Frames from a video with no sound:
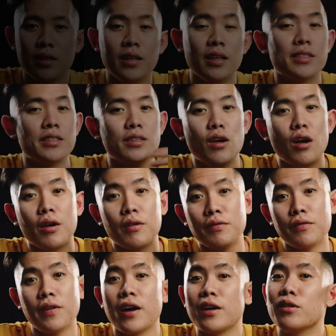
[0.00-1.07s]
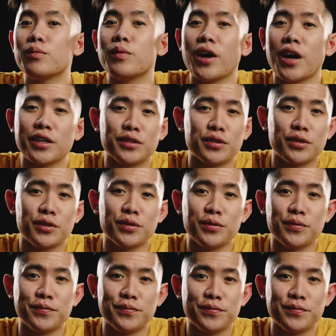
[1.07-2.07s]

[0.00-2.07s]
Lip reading: Let's talk final pass through.